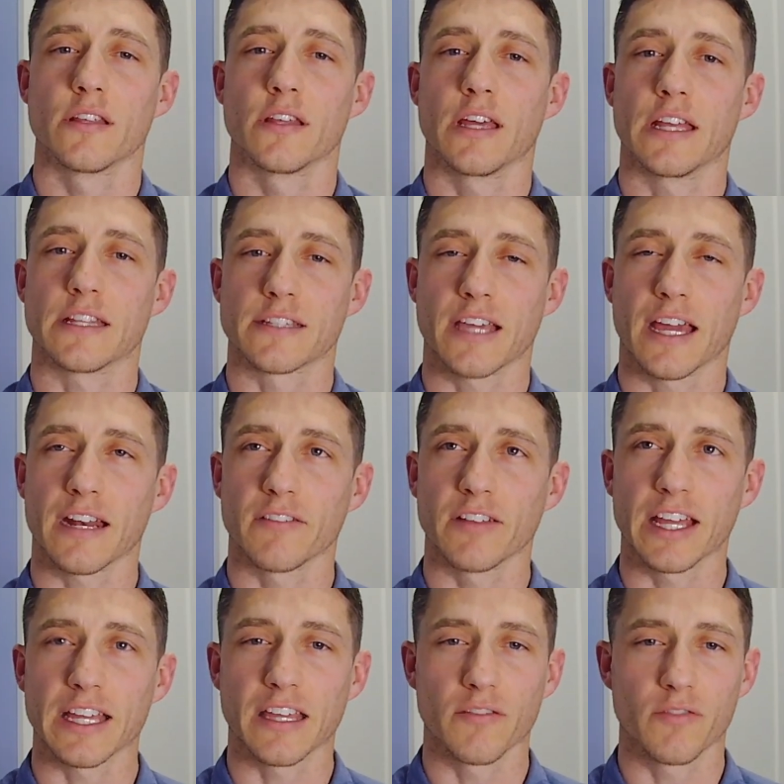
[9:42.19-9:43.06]
It's kind of
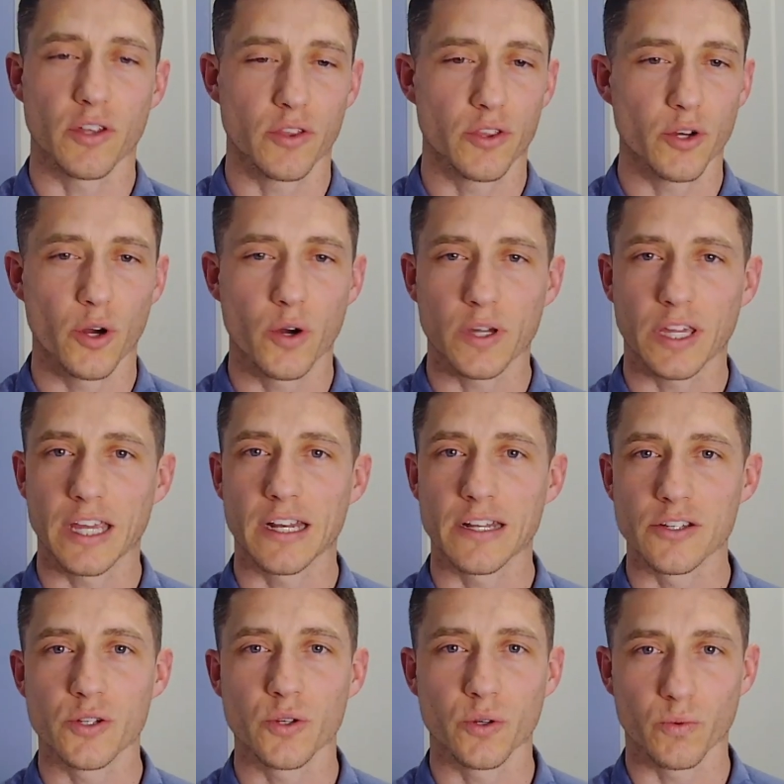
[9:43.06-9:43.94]
like if you throw a kid
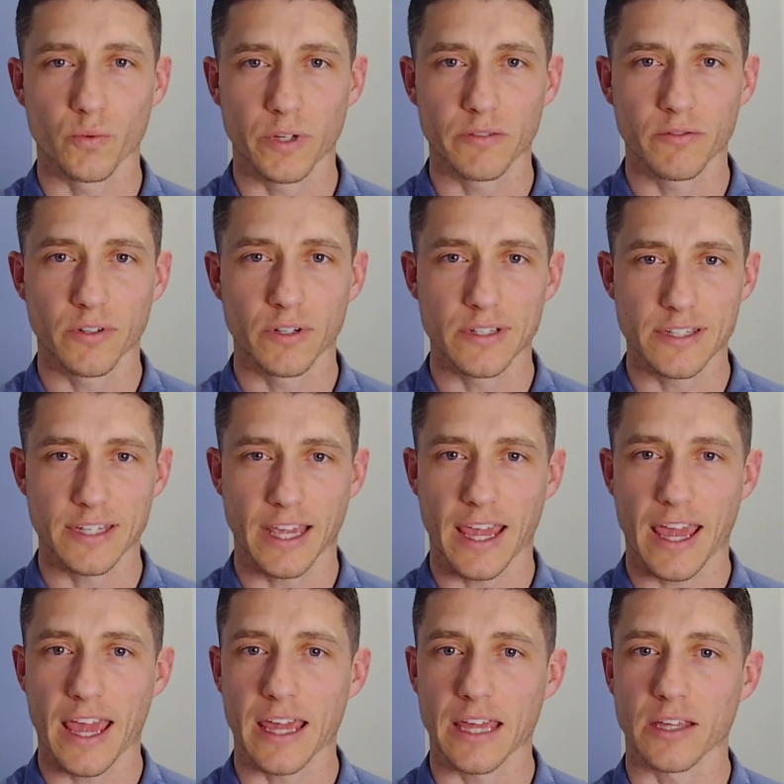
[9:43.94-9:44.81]
into a river and say,
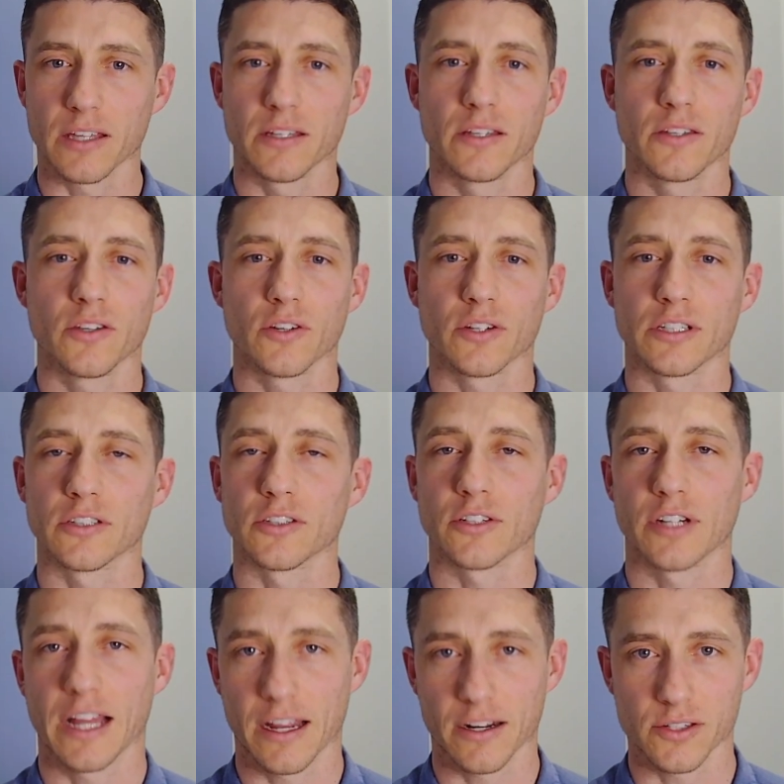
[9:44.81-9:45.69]
hey, you're going to
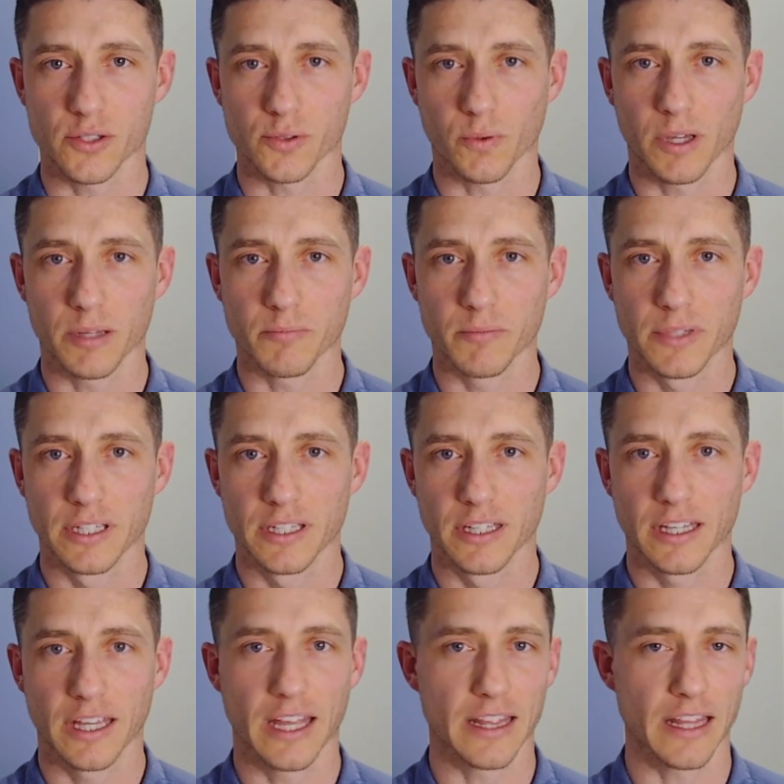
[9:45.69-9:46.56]
learn how to swim,
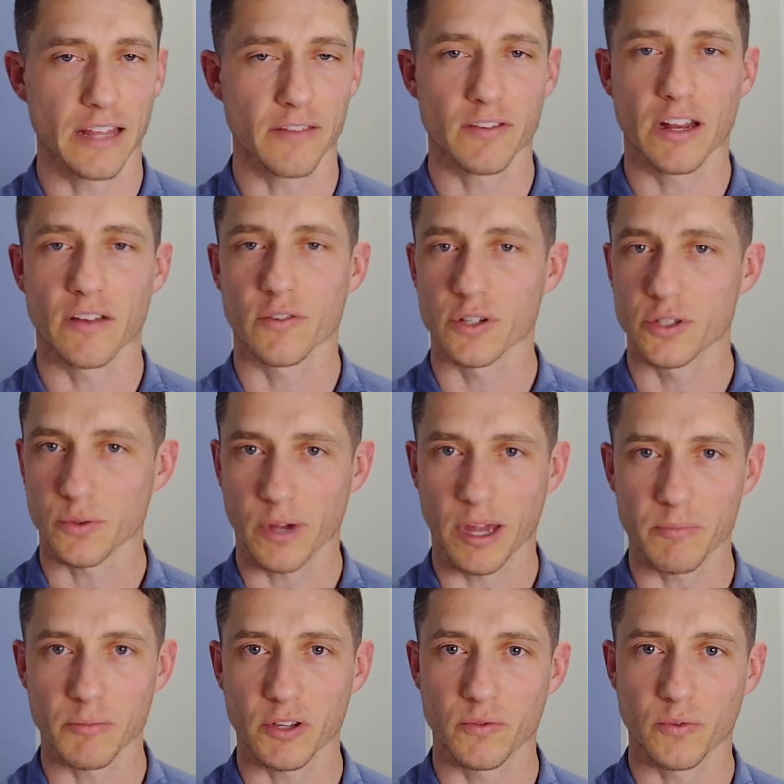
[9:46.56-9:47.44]
and they've never
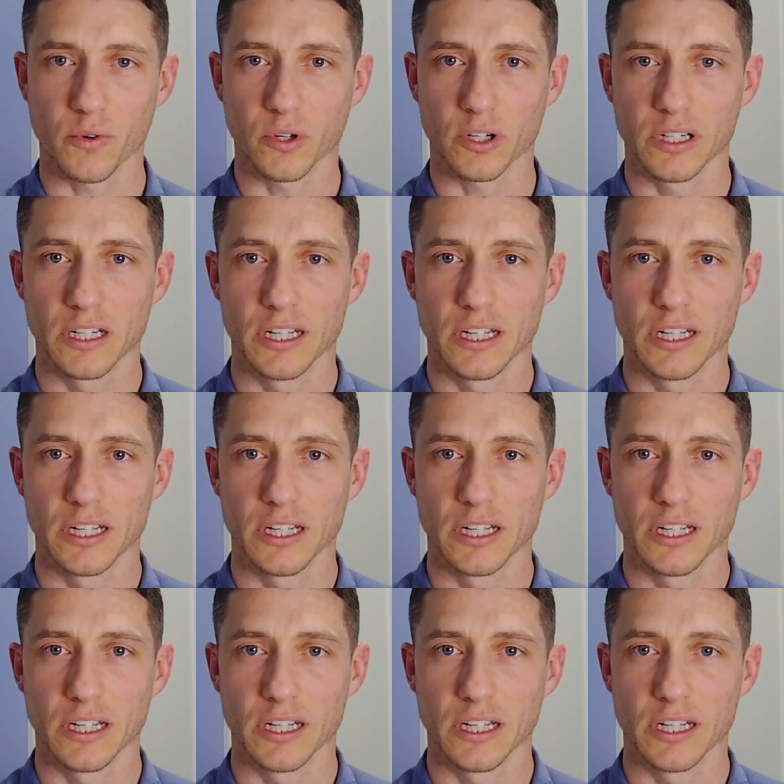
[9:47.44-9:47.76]
swam before.